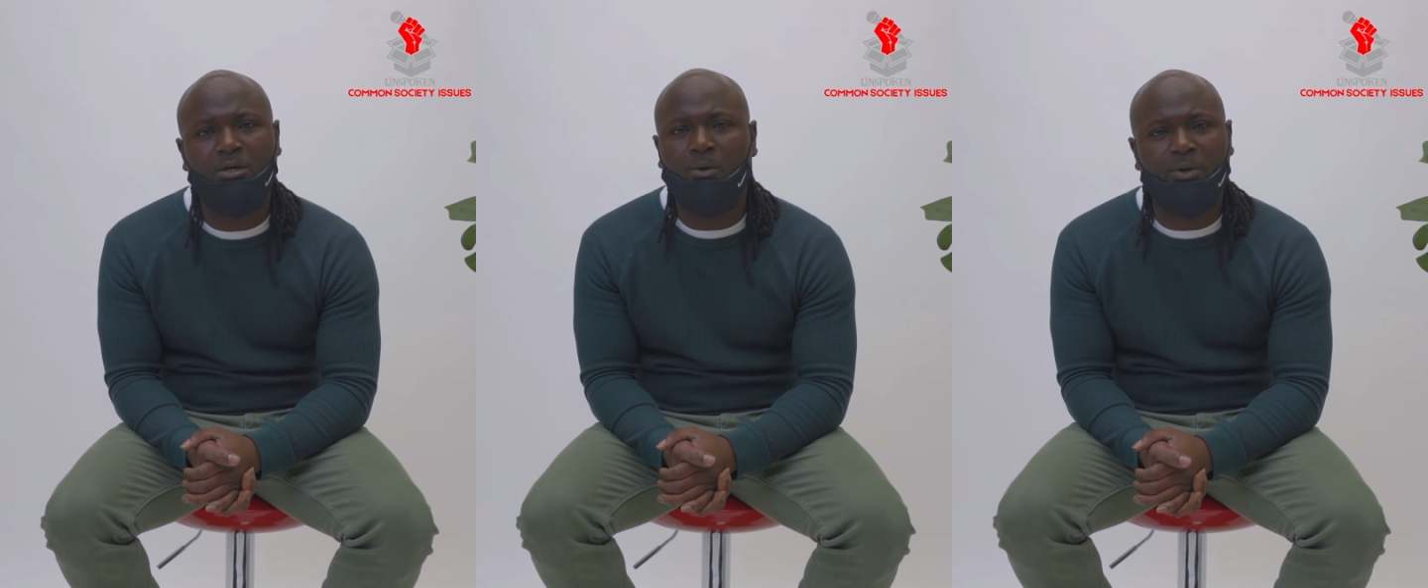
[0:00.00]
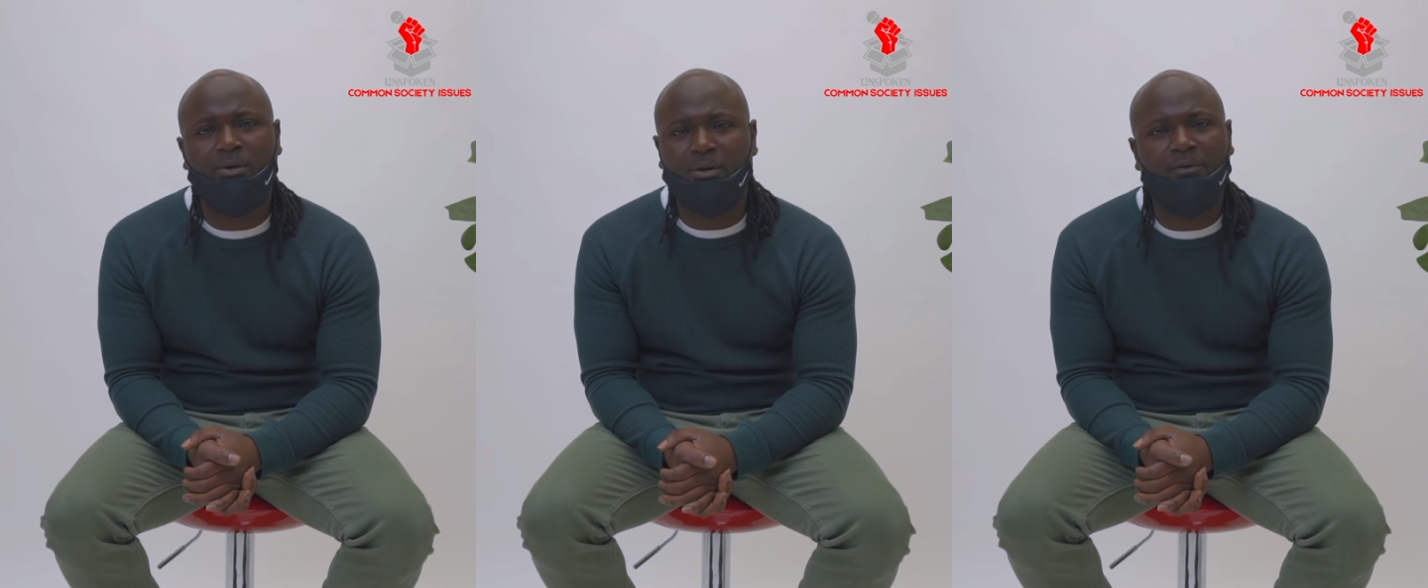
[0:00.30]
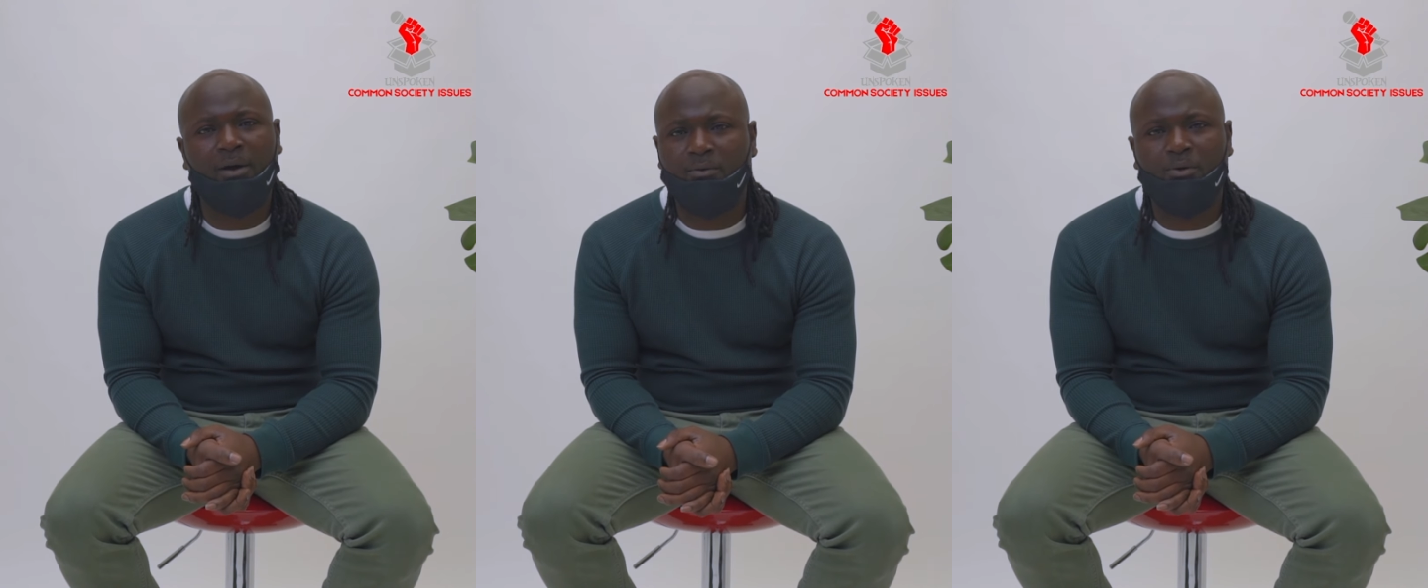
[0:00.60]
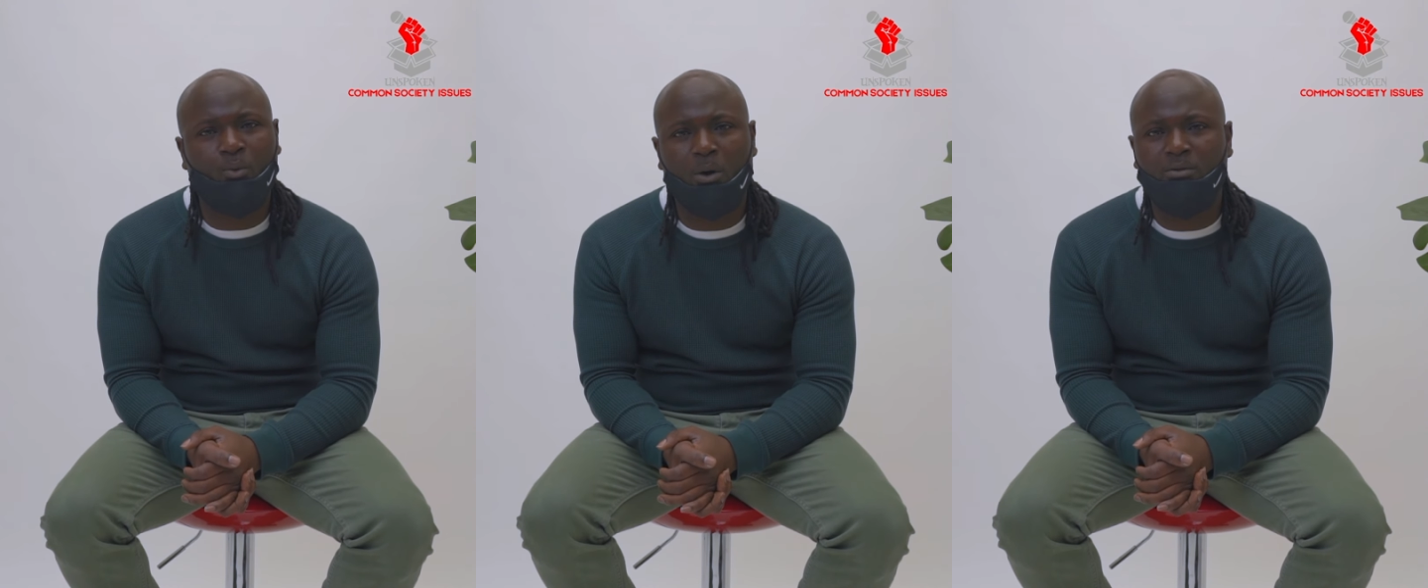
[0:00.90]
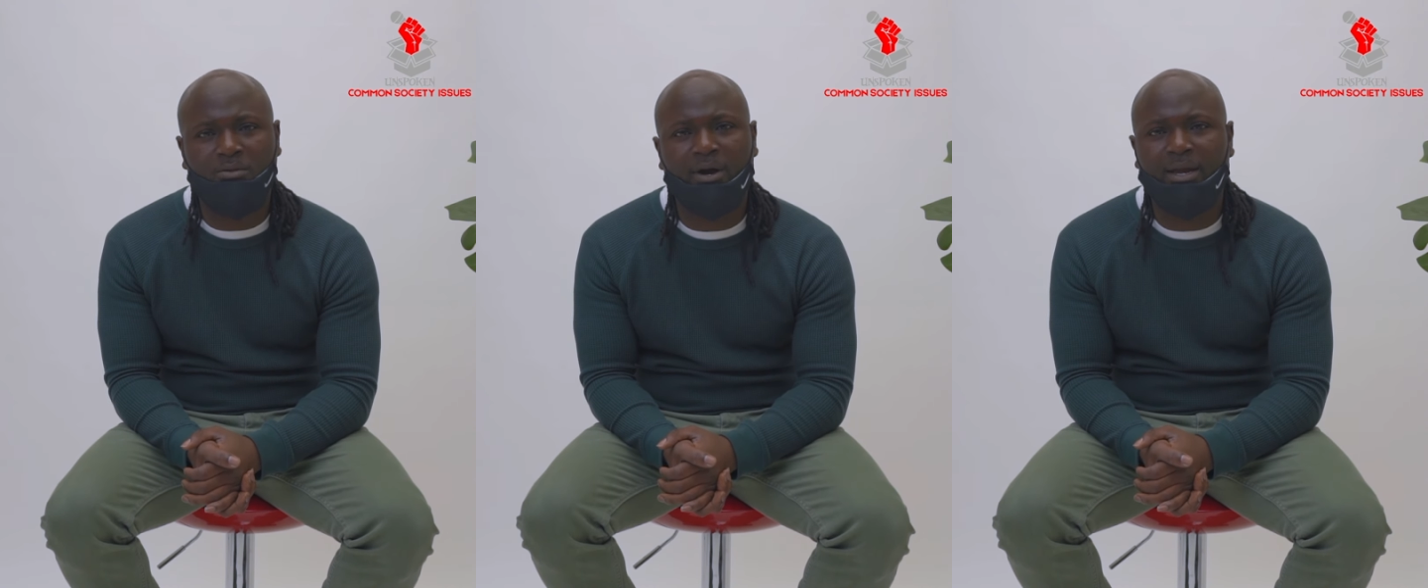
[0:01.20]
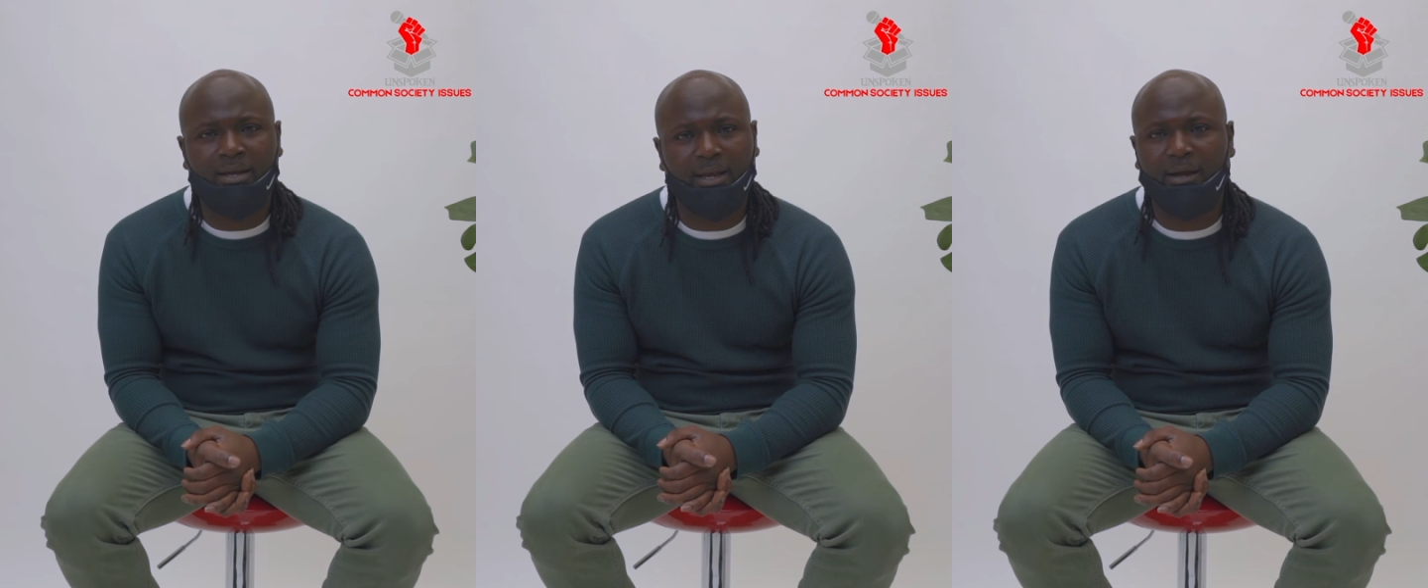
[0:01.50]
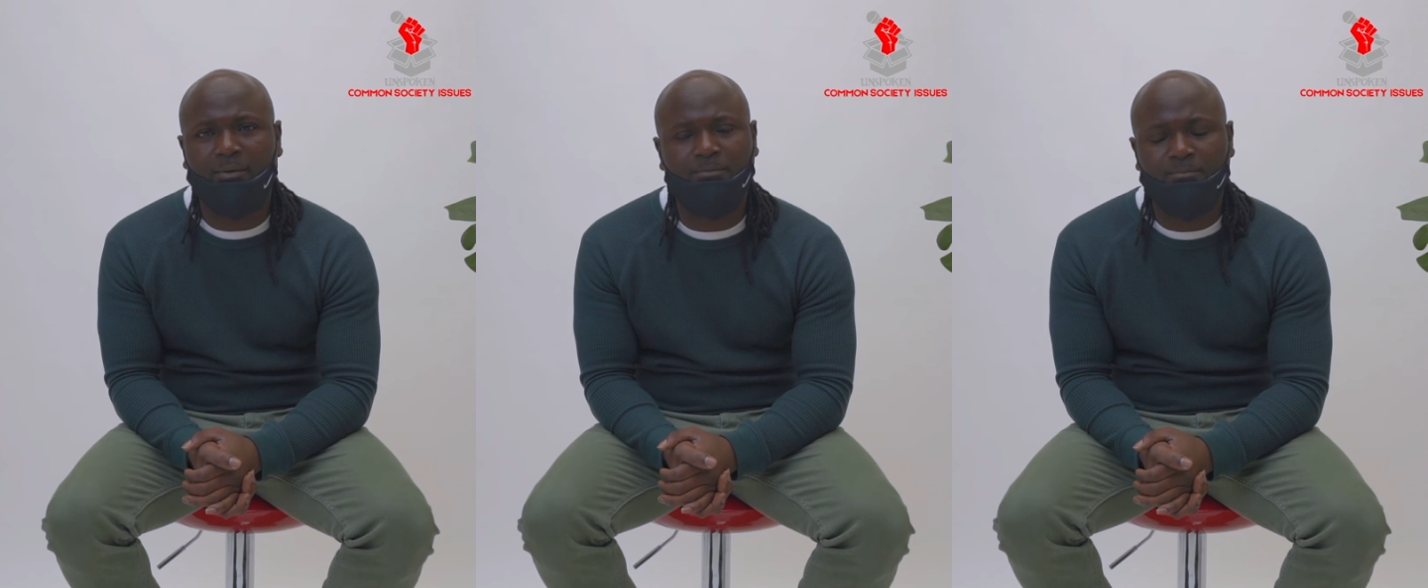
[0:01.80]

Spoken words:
going on around the world right now.